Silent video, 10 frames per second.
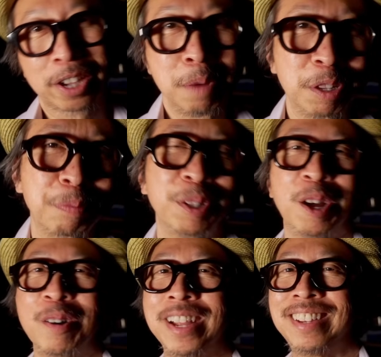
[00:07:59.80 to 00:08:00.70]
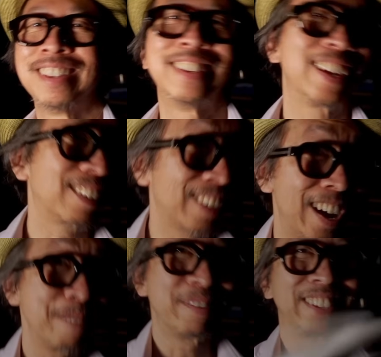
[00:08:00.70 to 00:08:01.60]
the comments below. Until next
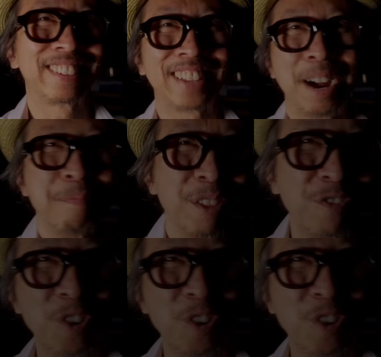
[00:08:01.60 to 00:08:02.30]
time, stop the